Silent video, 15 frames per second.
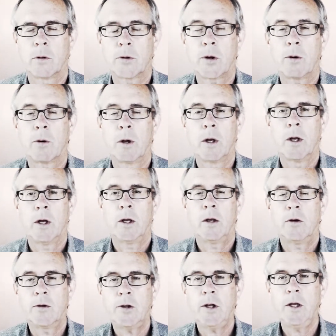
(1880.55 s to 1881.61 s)
So,
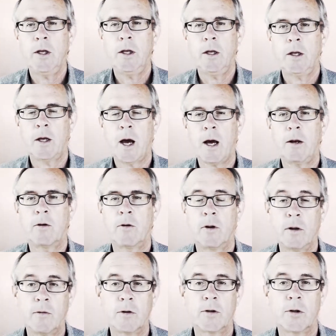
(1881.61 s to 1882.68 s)
you see, God
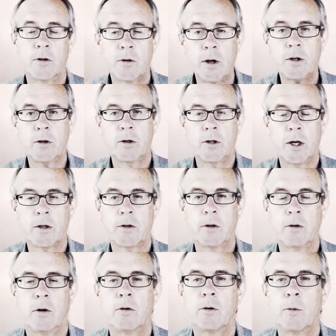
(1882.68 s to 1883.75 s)
delivers the treasure
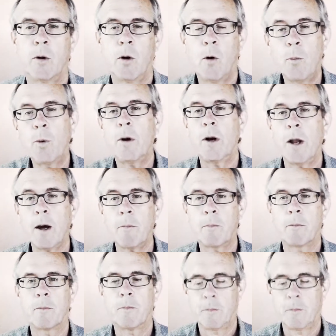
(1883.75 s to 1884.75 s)
chest to those who will open it up,